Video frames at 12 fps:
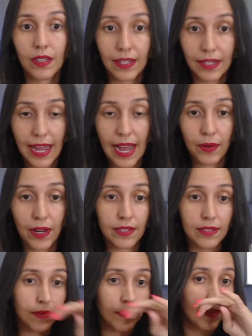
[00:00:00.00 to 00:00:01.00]
Now,
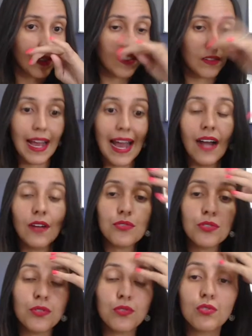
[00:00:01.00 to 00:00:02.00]
guys, how do
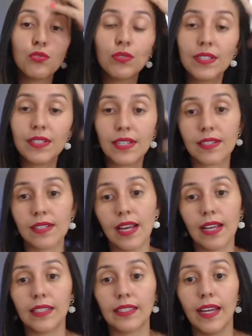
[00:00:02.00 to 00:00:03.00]
you do this
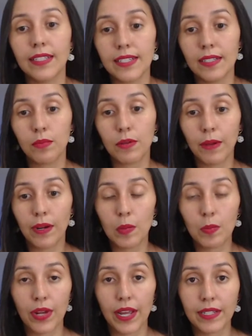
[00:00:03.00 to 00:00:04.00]
exactly? I didn't prepare a
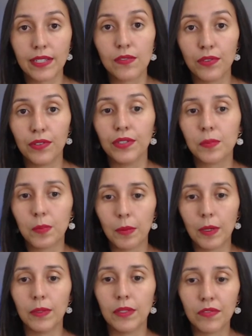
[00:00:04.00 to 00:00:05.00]
practice for this, but
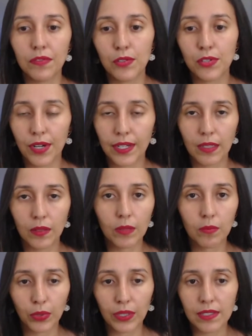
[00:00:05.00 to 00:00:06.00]
maybe in the future I can
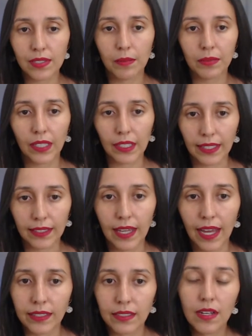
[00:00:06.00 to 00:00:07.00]
bring something like
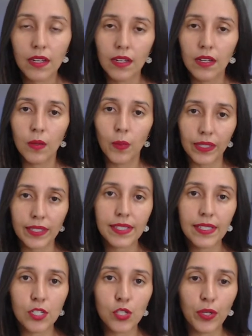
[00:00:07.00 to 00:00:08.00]
that. When
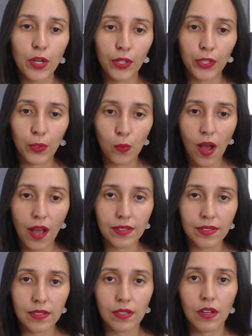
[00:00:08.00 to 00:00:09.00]
listening to an audio
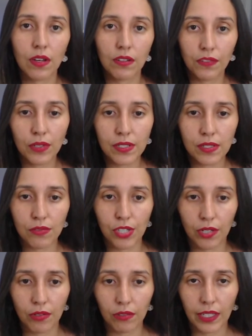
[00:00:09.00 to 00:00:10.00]
once, focus on
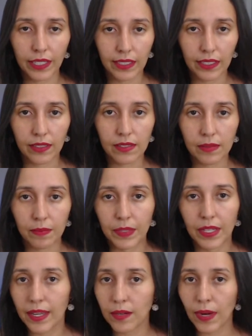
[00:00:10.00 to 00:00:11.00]
general ideas
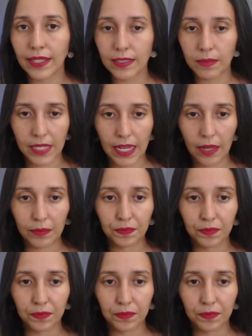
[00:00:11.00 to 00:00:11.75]
and write them down.